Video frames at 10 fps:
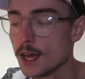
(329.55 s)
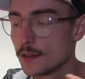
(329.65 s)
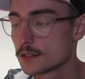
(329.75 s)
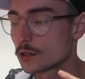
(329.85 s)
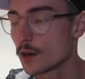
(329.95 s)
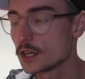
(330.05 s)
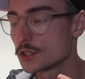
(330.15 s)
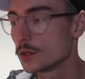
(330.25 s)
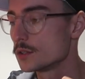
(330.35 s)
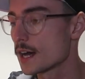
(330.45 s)
this is a great
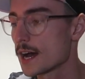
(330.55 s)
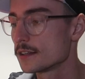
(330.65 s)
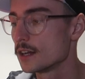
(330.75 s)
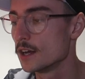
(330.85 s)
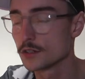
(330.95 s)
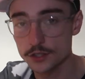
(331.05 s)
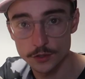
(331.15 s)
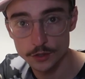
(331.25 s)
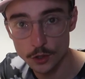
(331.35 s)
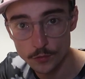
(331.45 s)
shoe to add to
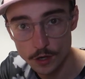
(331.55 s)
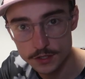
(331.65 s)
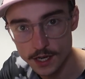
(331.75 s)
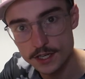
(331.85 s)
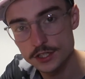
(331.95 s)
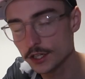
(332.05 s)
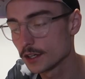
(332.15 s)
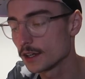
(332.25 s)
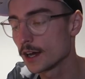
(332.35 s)
your rotation.